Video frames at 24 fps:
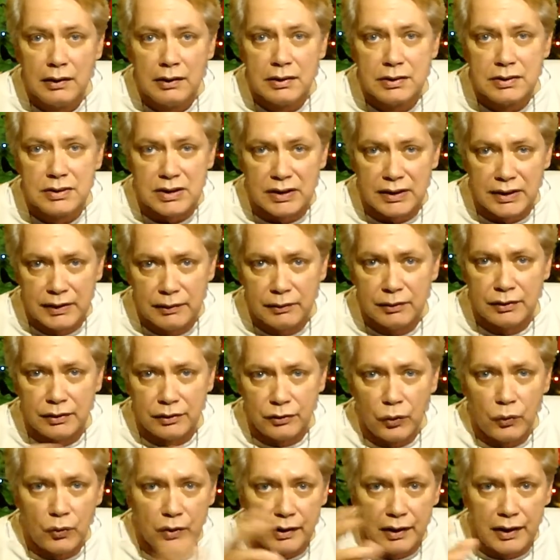see, here in the
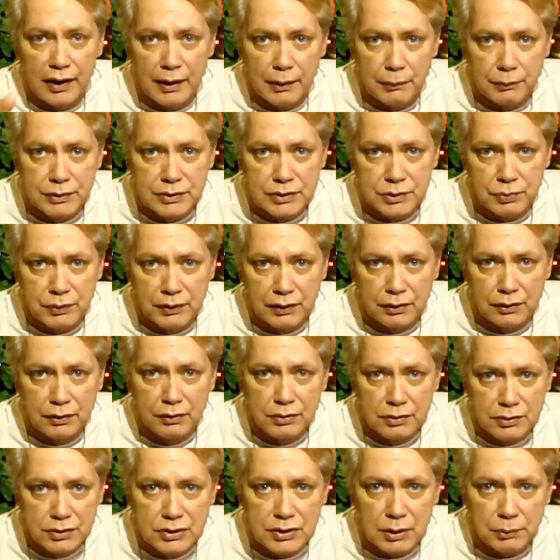Northern Hemisphere,
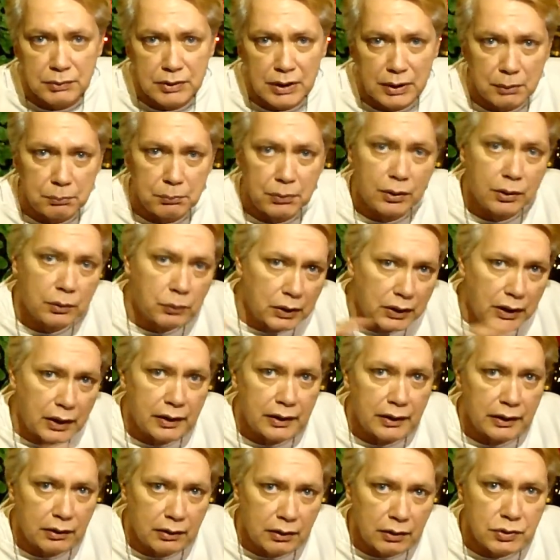September, we're
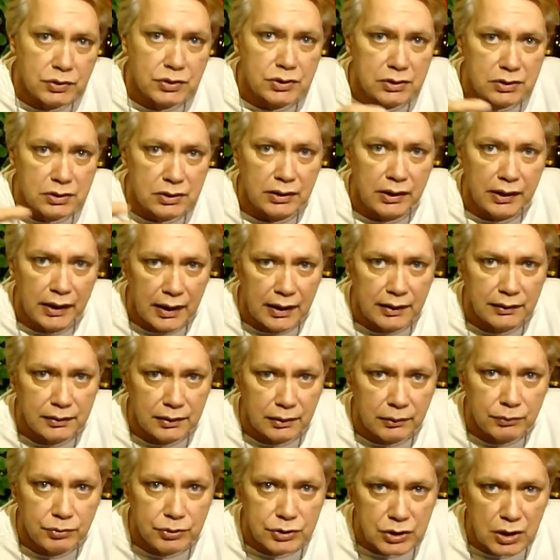getting closer to the end
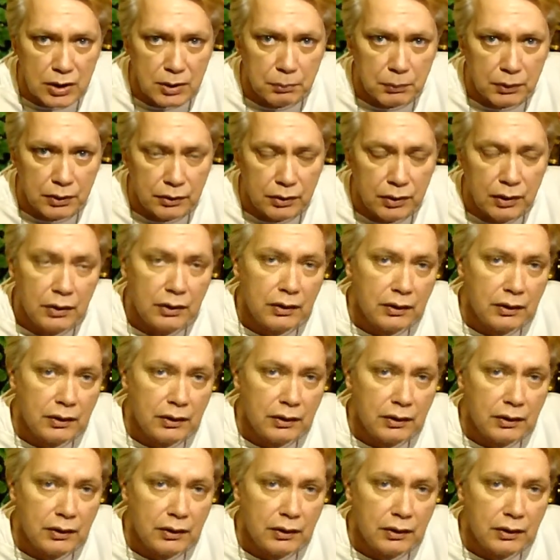of summer.